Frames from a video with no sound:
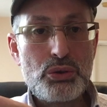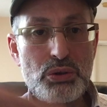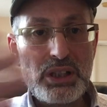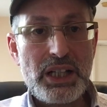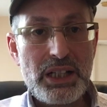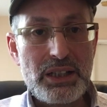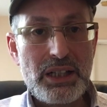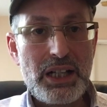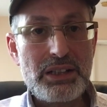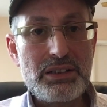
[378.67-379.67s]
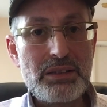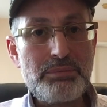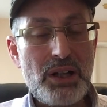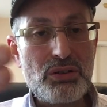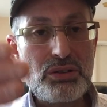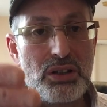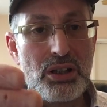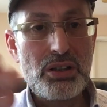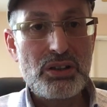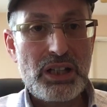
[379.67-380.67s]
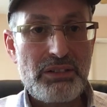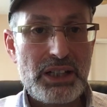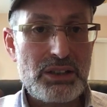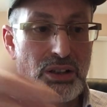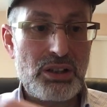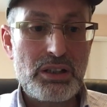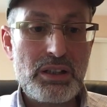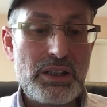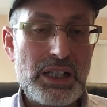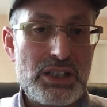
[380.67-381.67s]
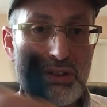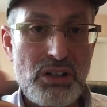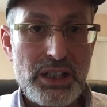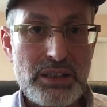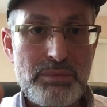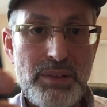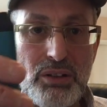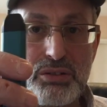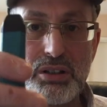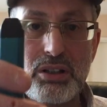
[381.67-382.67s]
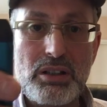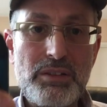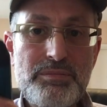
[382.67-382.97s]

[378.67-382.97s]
to inhale either mouth to lung or direct to lung. Let's try it mouth to lung.